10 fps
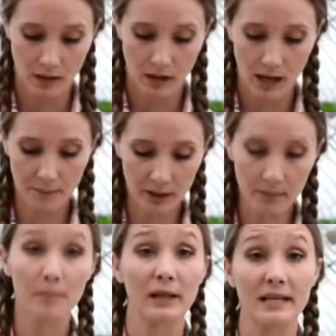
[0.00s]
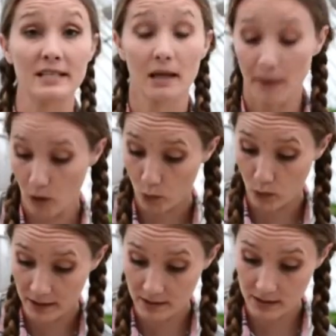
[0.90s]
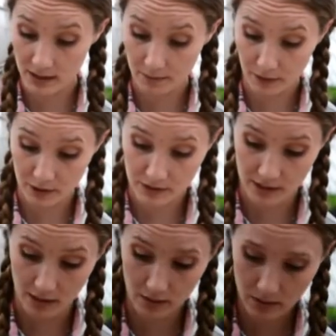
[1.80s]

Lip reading: I'm going to be planting about 1 seed per cell.